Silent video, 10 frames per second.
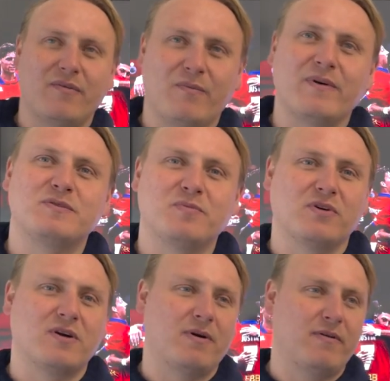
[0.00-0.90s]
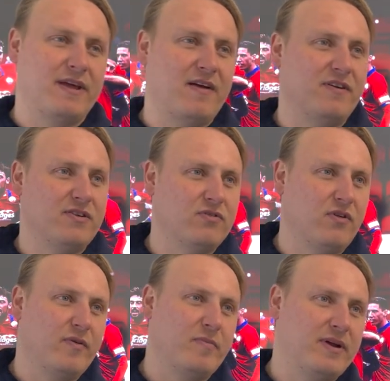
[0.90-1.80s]
We've spoke about the FA
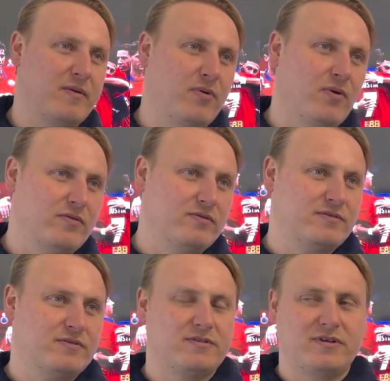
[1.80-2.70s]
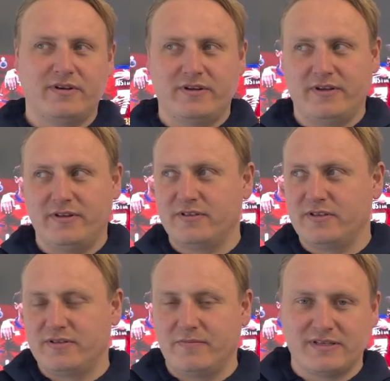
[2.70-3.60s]
Trophy being important to
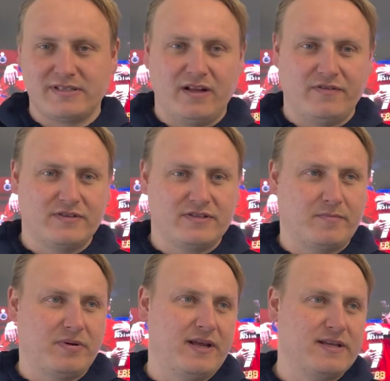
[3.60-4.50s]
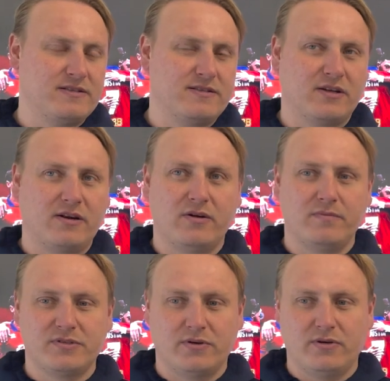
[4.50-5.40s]
myself and to the players and to the
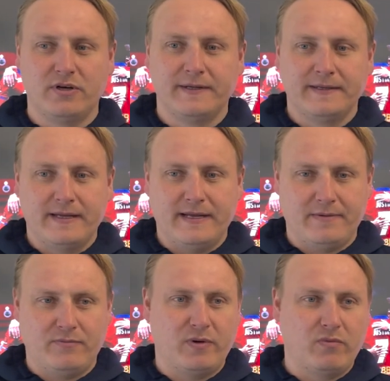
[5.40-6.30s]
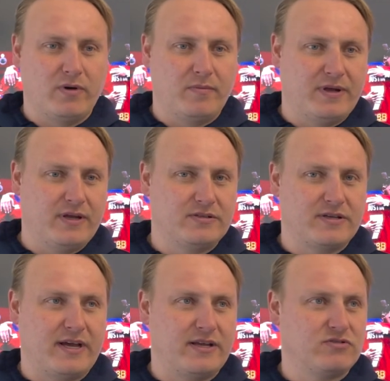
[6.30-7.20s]
club, so we want to be as
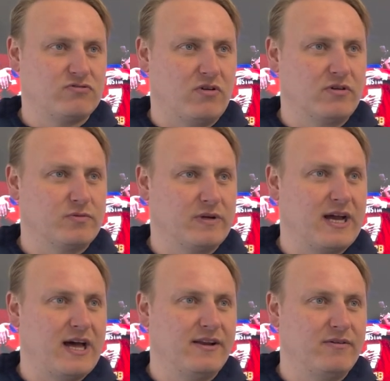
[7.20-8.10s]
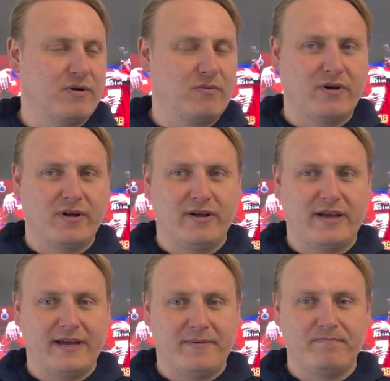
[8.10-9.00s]
strong as we can, and we want
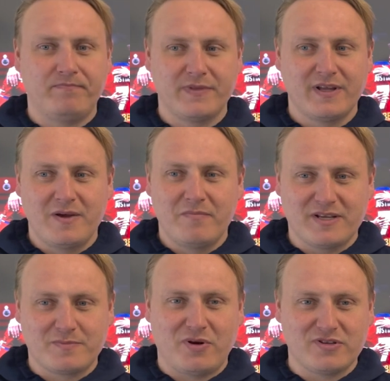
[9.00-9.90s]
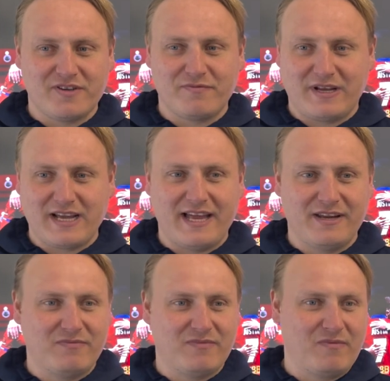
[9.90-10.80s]
to be as positive as we can,
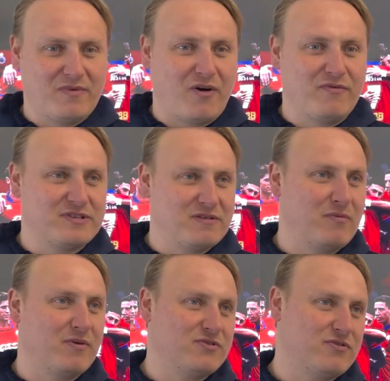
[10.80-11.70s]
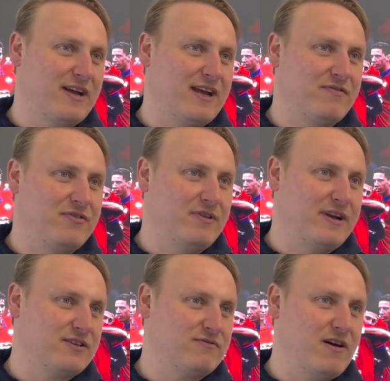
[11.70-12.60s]
and obviously we want to try and get through the
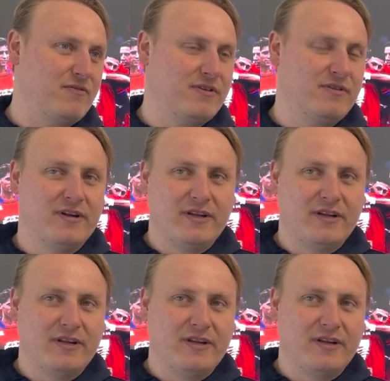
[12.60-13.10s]
next round. And